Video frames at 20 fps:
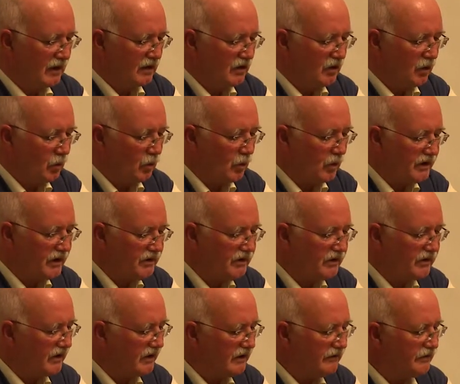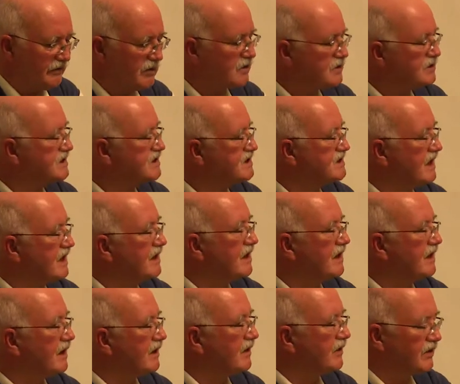You'll wonder if you're
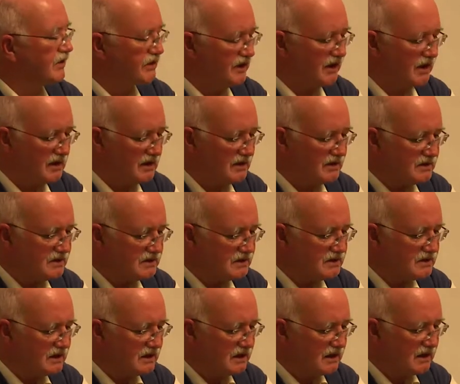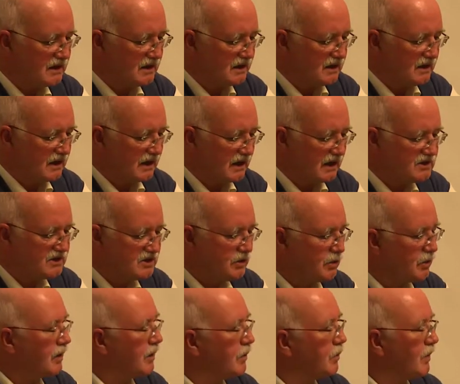seeing things as
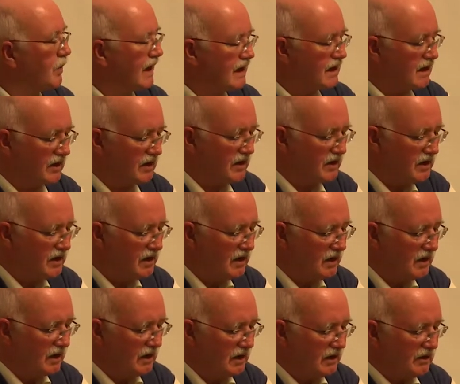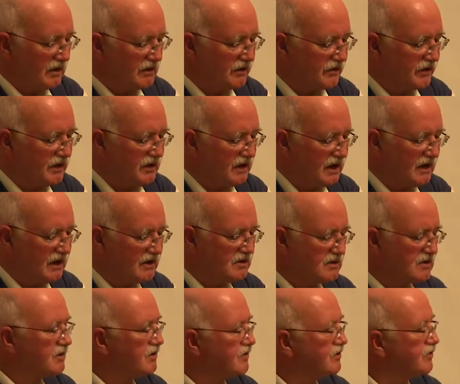you awaken to the
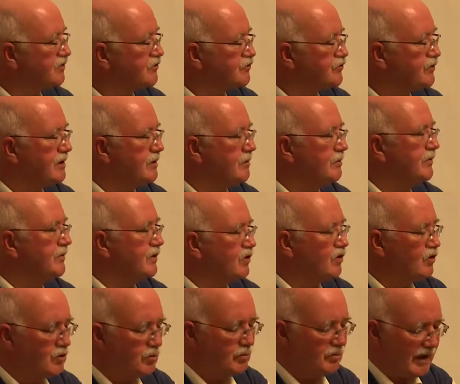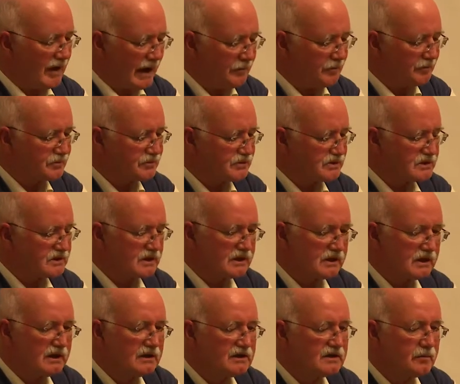need to dream new maps
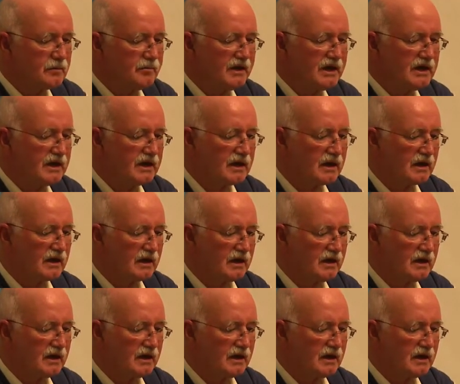into being.